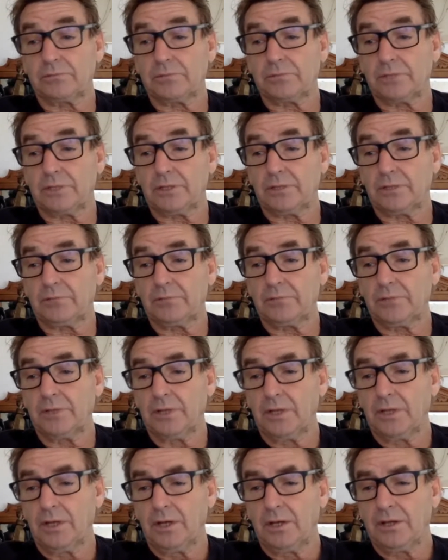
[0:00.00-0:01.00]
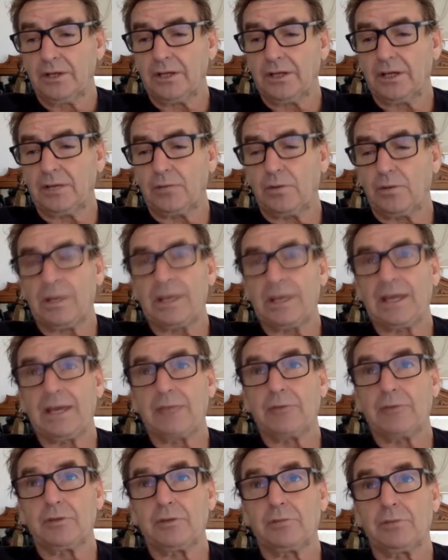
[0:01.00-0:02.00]
I think I had 1
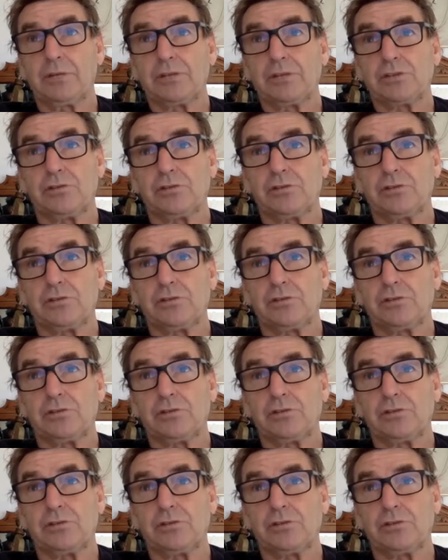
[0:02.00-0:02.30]
game on the bench